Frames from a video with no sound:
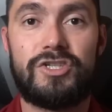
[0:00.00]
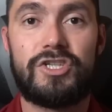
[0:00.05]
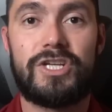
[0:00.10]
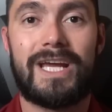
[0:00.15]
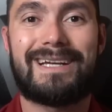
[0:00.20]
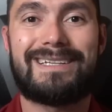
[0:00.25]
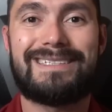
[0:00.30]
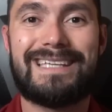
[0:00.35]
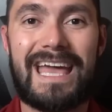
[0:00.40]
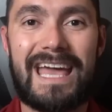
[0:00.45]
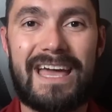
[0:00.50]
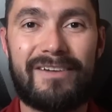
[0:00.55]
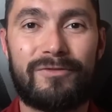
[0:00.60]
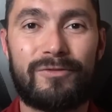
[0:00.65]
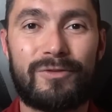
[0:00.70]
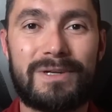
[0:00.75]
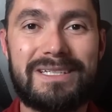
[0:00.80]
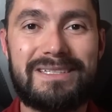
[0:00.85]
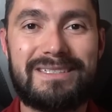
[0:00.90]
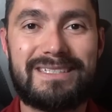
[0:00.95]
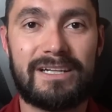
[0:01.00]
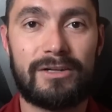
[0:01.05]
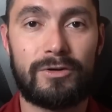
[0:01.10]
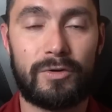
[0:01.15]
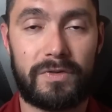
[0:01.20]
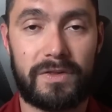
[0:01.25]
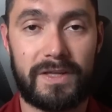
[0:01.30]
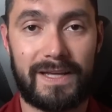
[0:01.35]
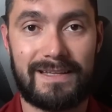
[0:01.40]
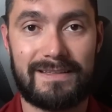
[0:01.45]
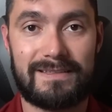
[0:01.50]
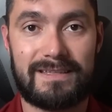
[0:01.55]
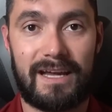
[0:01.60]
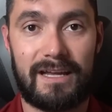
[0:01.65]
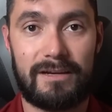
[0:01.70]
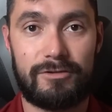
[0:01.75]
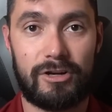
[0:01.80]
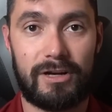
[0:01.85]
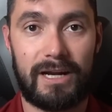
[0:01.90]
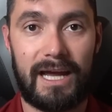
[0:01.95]
checks every single thing
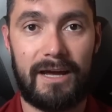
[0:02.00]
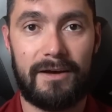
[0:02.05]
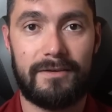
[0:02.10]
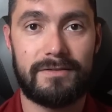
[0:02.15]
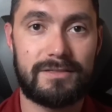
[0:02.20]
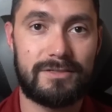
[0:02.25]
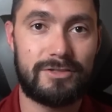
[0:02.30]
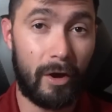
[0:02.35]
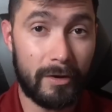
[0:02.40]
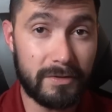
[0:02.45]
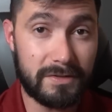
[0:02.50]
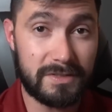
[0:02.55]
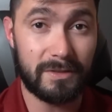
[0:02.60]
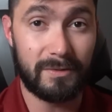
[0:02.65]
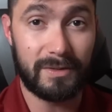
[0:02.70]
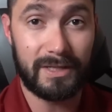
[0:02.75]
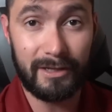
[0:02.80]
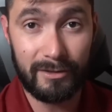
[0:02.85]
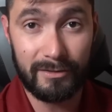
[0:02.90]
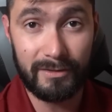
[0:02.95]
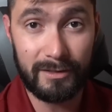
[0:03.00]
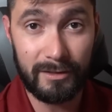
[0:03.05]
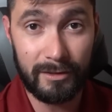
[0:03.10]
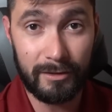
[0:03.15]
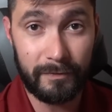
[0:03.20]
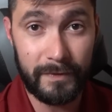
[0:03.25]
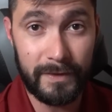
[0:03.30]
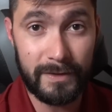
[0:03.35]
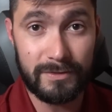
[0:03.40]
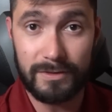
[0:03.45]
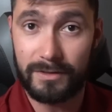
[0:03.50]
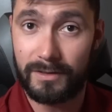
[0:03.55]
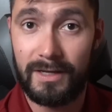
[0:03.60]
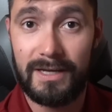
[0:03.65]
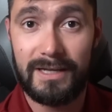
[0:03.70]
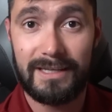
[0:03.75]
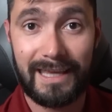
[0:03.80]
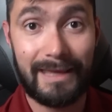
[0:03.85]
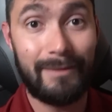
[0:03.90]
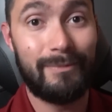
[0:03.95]
inside of your house. Also, here in the near future,
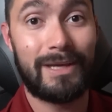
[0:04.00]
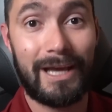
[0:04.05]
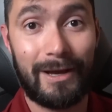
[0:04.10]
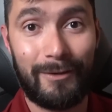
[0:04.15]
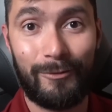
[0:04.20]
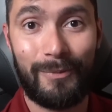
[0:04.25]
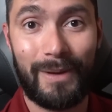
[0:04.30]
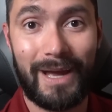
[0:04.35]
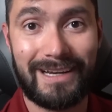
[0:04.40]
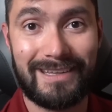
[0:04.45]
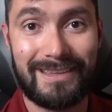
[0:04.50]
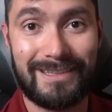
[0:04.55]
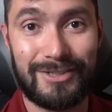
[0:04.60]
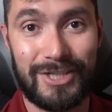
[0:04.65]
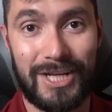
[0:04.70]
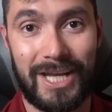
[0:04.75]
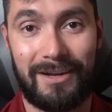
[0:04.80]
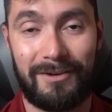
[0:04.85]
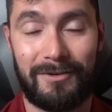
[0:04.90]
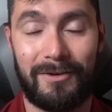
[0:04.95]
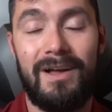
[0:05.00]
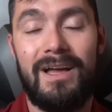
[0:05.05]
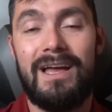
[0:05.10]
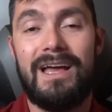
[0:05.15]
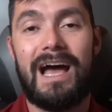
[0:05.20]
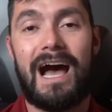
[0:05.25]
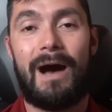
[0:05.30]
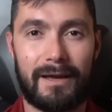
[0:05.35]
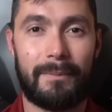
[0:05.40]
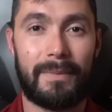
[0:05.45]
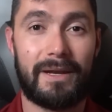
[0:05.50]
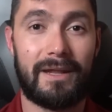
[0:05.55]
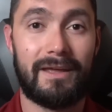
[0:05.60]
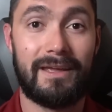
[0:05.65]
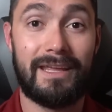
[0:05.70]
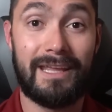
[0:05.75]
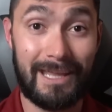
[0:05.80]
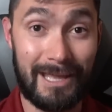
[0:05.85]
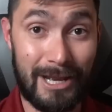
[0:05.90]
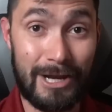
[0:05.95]
keep you coming back to the channel, I'm gonna
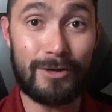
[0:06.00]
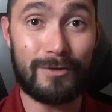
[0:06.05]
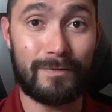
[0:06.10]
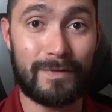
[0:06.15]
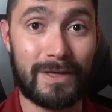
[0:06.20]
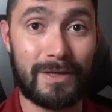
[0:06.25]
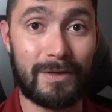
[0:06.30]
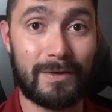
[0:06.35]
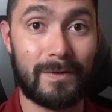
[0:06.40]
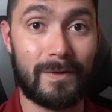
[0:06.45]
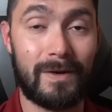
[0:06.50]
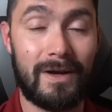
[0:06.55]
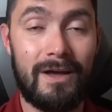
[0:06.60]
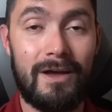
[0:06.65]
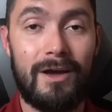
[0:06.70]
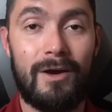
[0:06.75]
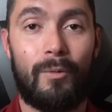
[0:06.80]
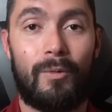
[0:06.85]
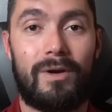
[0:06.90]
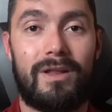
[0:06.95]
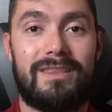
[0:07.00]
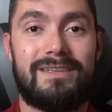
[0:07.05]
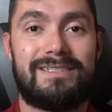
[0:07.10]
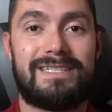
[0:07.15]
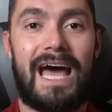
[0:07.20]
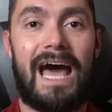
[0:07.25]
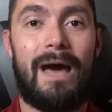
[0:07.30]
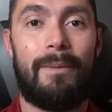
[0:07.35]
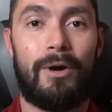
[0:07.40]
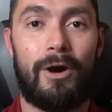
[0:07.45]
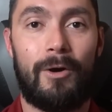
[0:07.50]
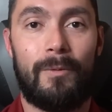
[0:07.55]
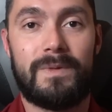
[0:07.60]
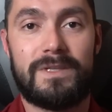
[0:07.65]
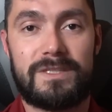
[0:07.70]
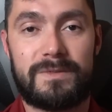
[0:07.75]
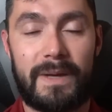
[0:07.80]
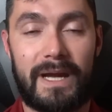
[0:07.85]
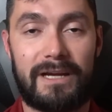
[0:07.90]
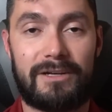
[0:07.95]
interview one of the top home
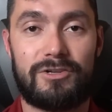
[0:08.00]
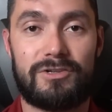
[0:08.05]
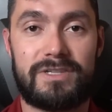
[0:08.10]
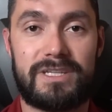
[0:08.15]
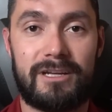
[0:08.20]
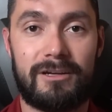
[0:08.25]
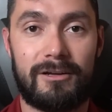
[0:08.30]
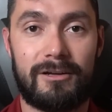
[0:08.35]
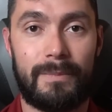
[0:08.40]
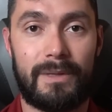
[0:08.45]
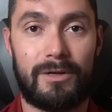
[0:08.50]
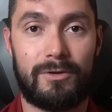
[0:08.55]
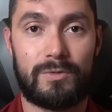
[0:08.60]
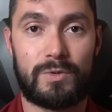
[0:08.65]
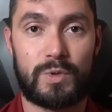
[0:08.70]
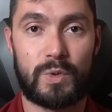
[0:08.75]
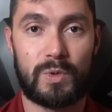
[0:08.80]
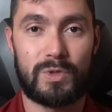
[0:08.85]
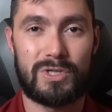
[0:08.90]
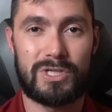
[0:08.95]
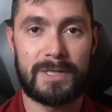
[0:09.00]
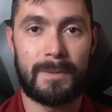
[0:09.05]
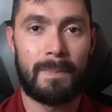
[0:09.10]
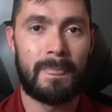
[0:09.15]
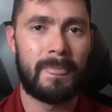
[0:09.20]
inspectors here in Middle Georgia